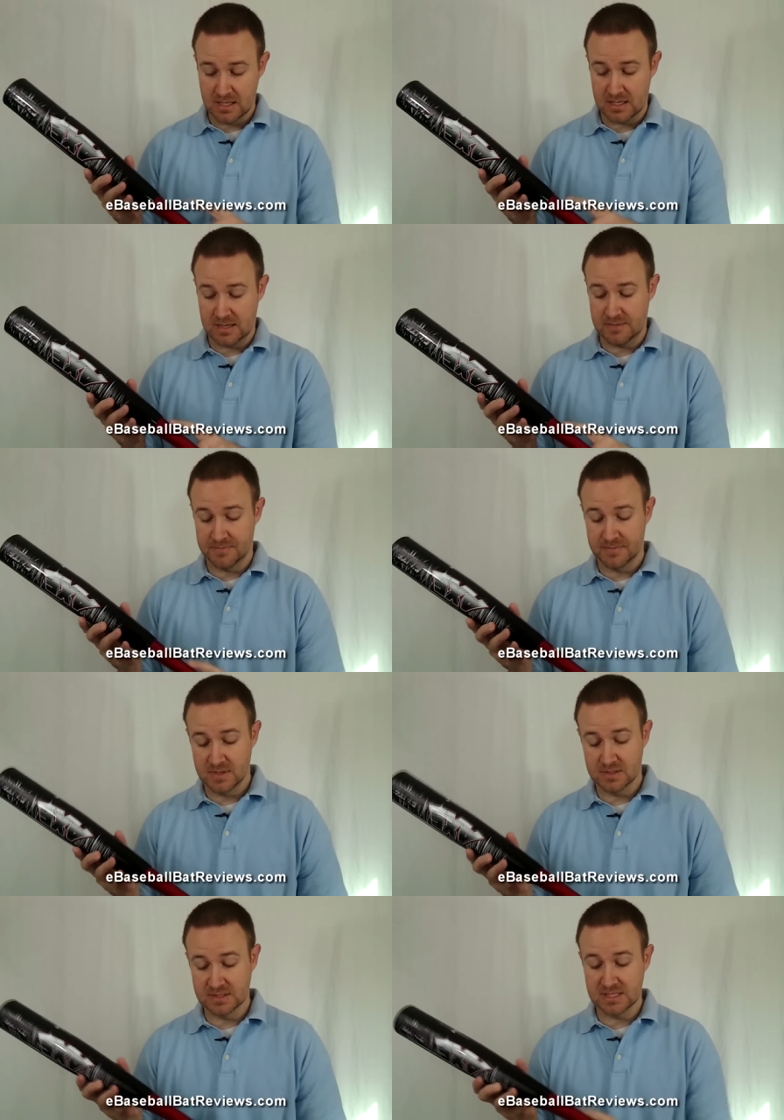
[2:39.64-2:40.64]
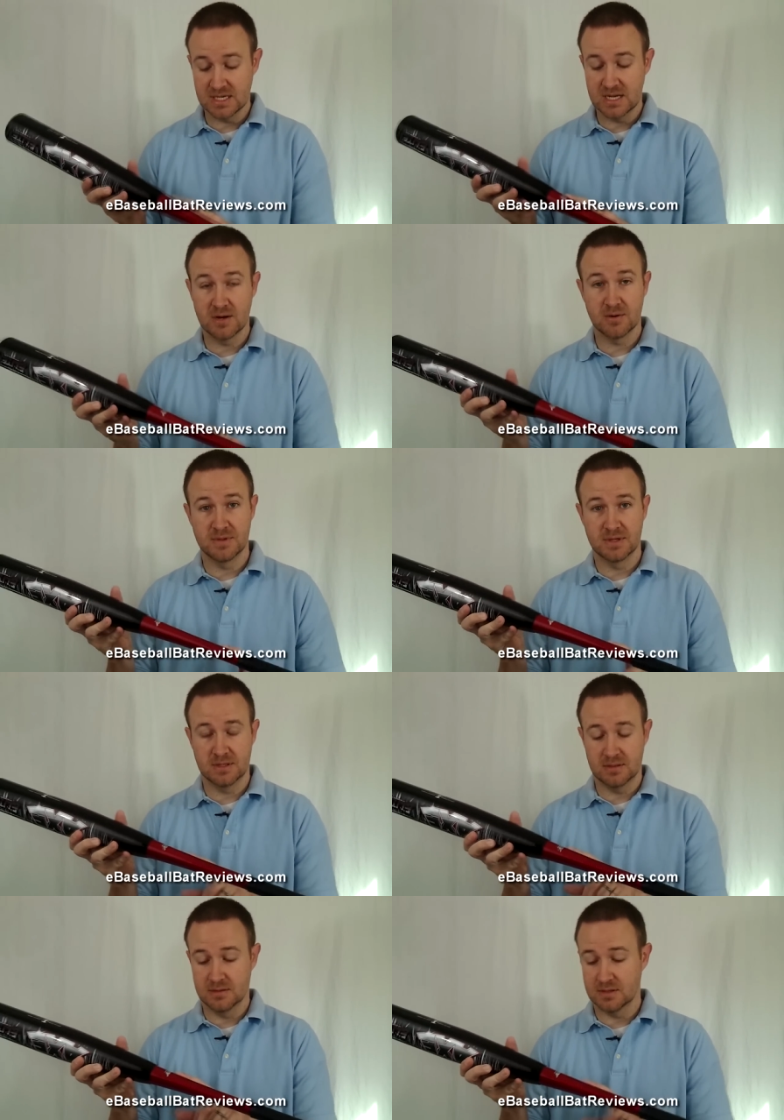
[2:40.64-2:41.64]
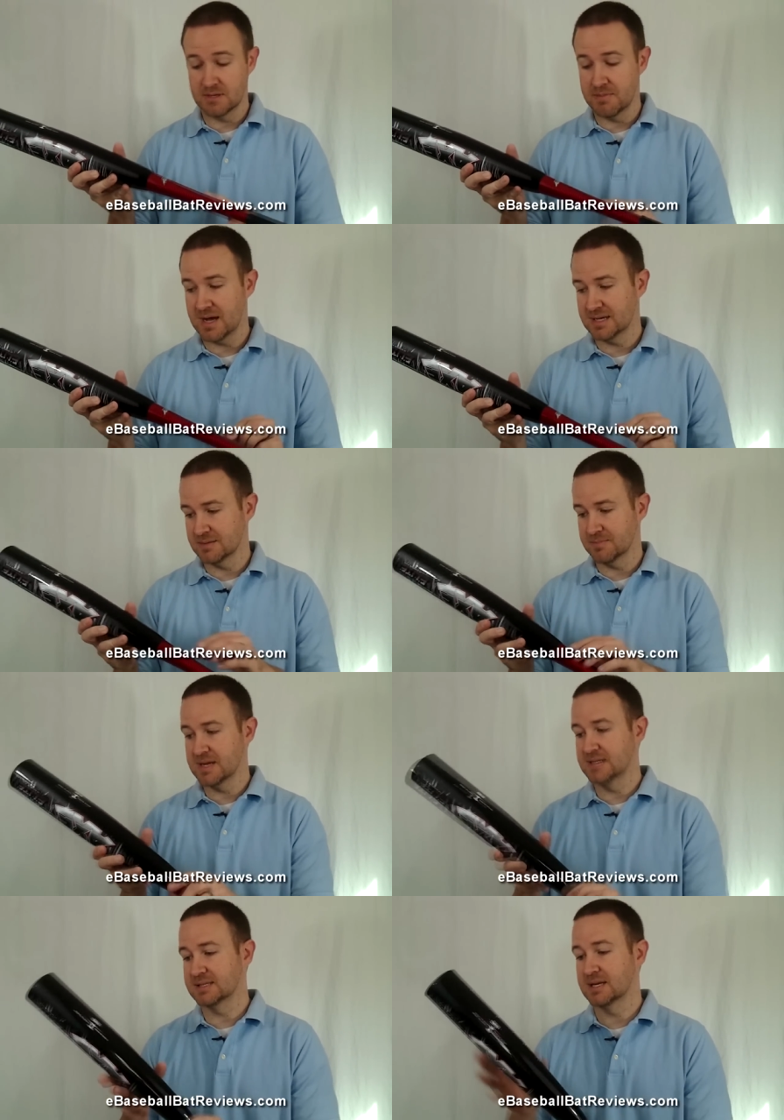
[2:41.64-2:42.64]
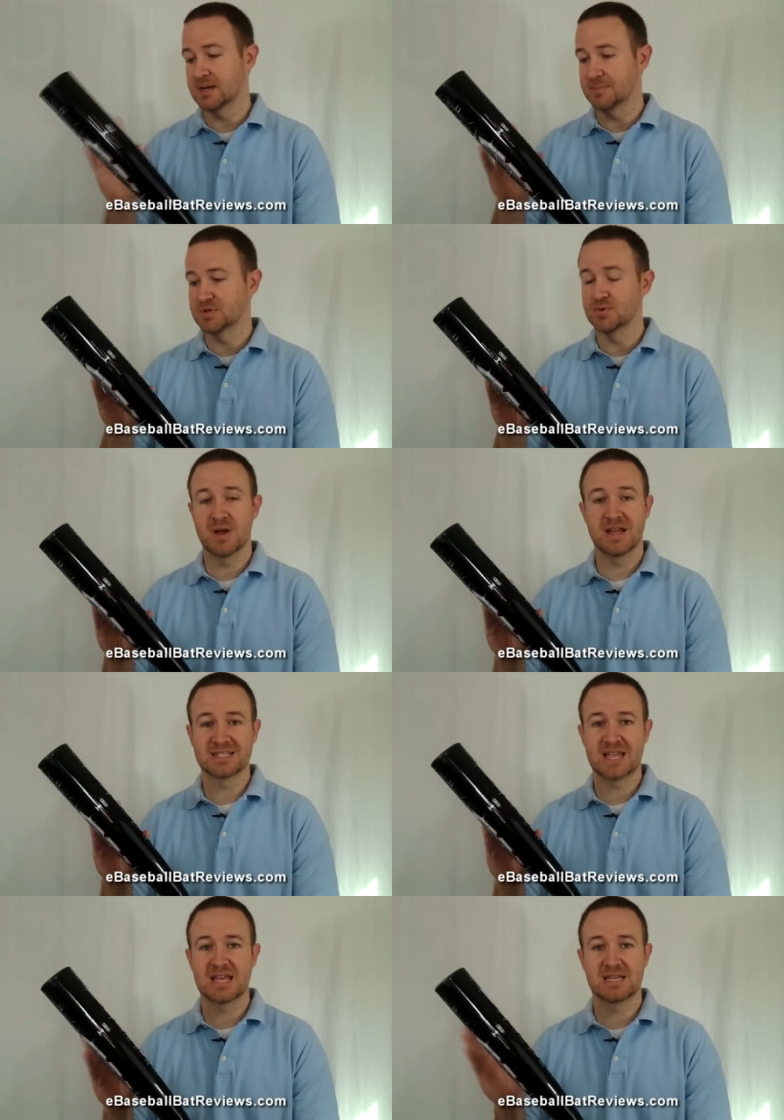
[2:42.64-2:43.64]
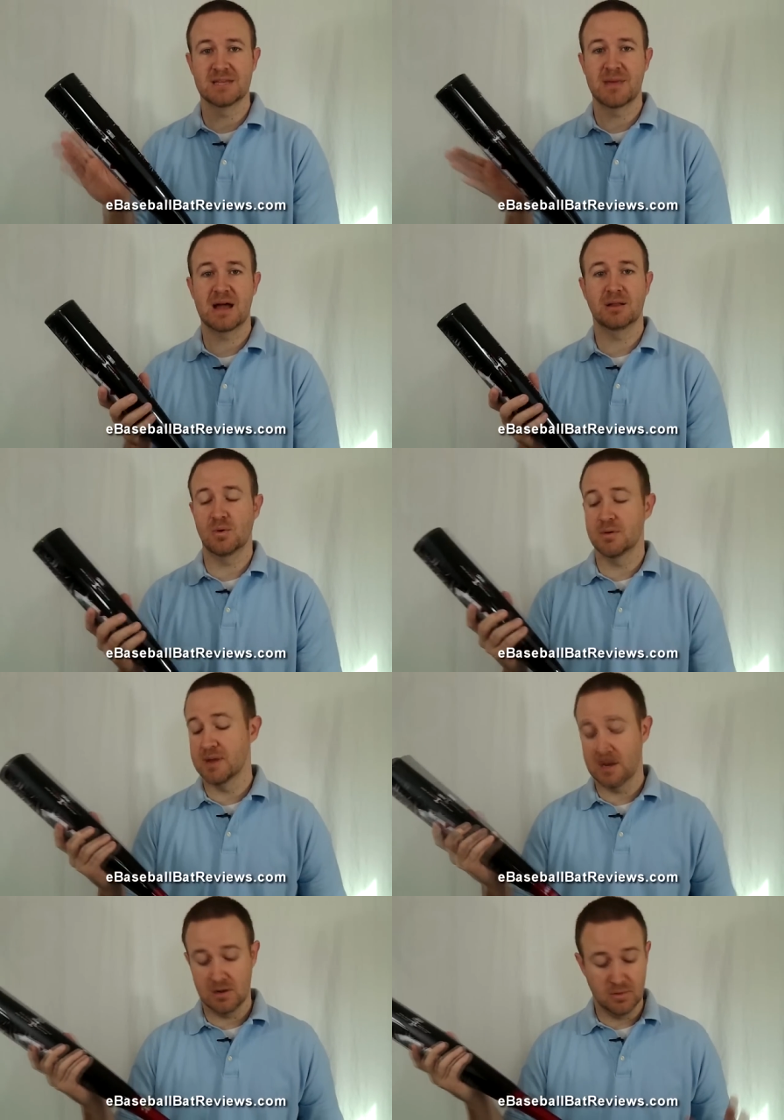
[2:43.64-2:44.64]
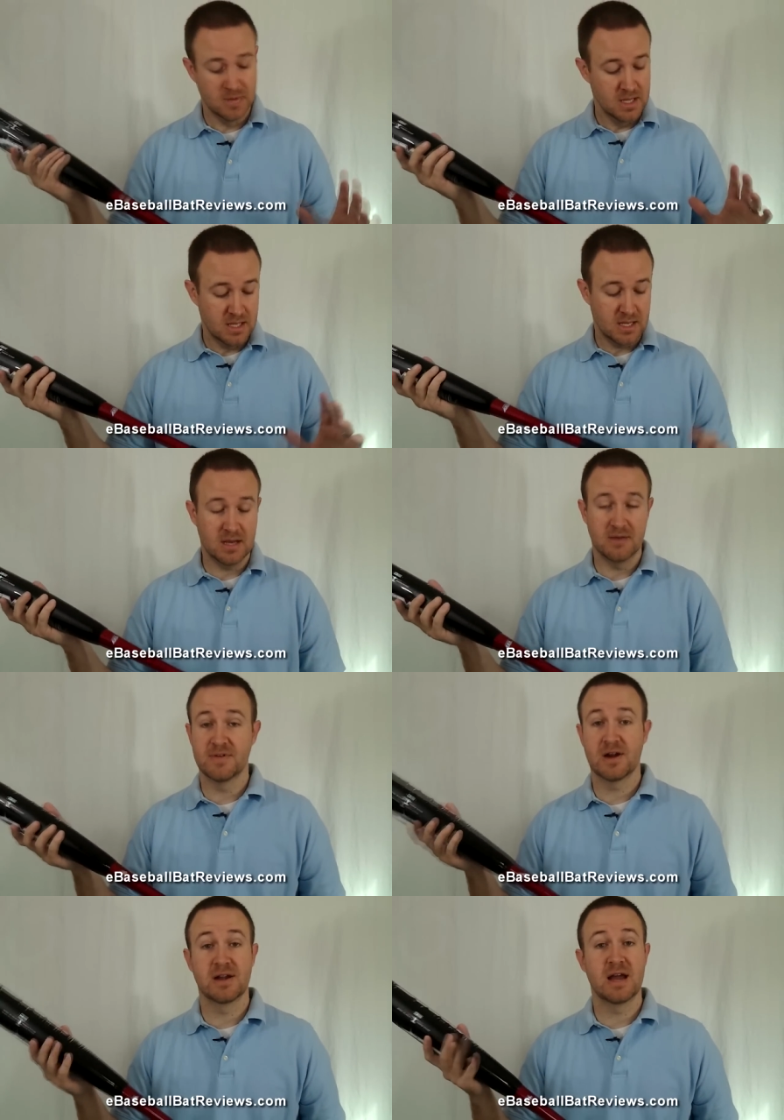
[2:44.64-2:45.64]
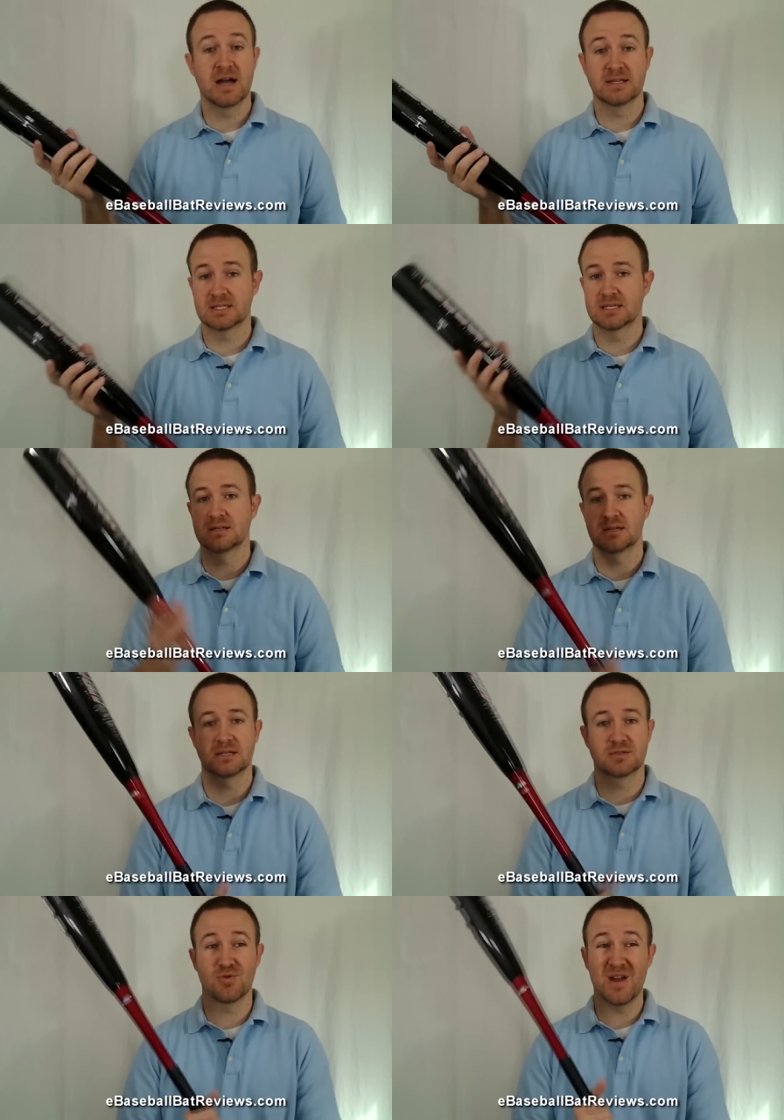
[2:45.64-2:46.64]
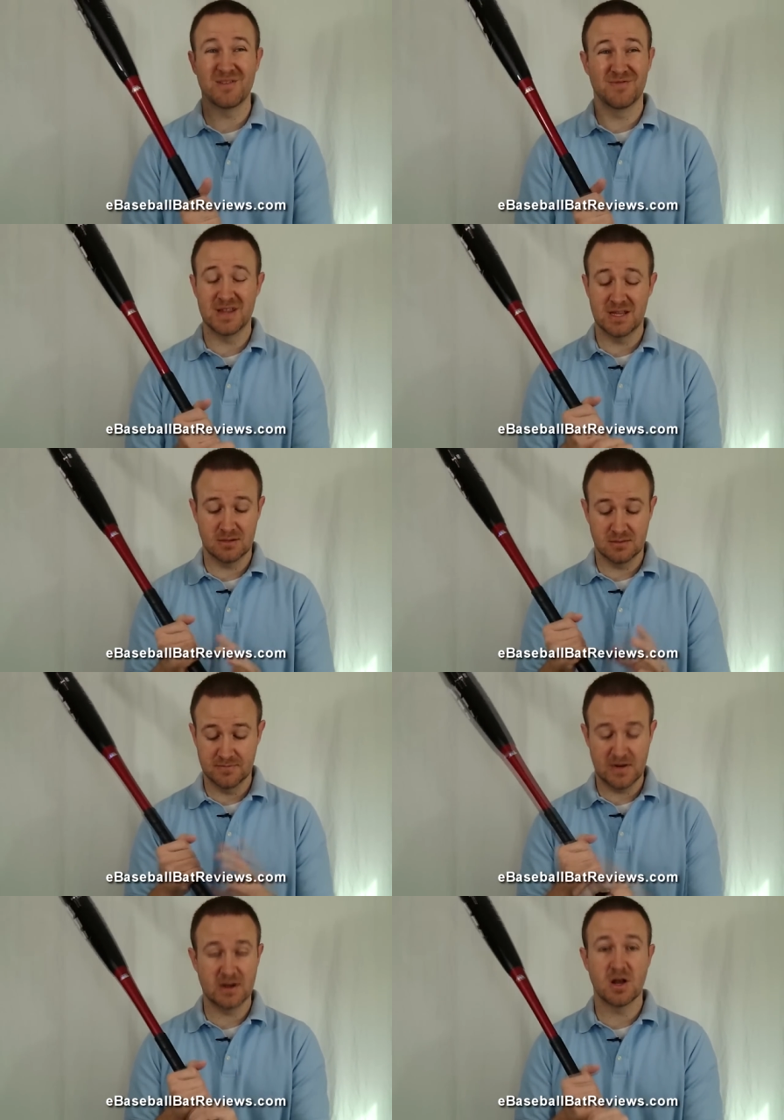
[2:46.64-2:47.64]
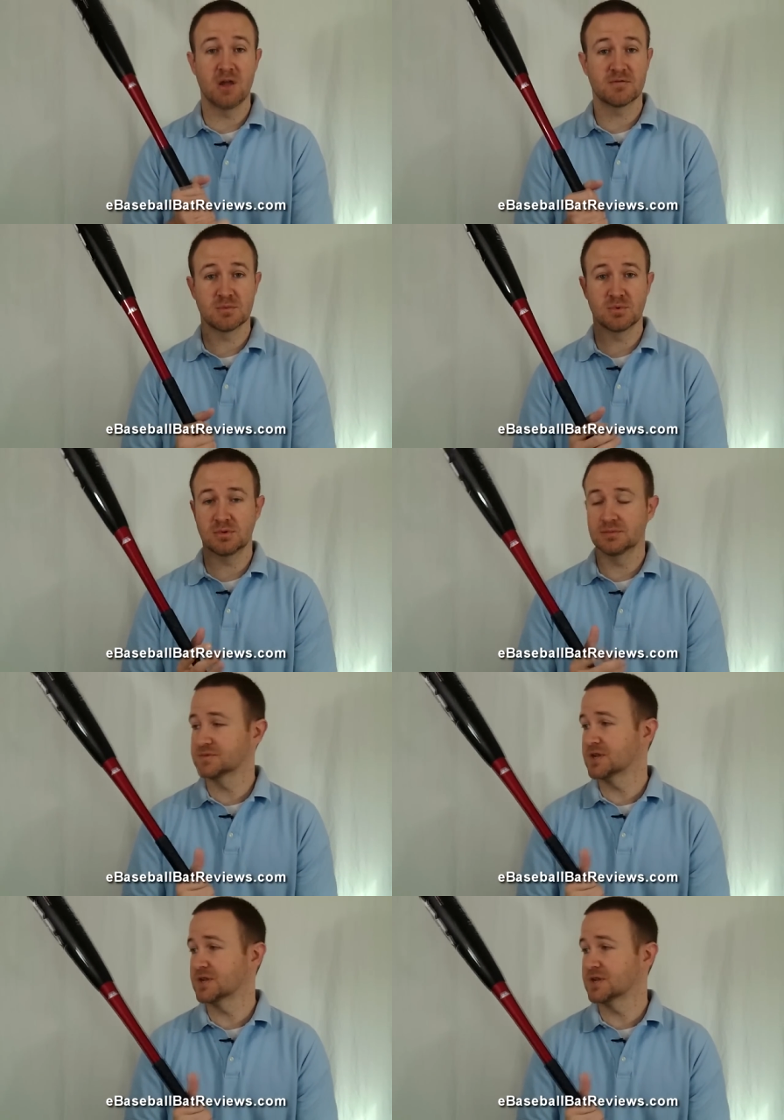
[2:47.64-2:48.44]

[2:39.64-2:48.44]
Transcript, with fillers: Um, you can see here the, the composite piece, then up to a scandium alloy barrel. Uh, very nice, uh, great feel, very comfortable.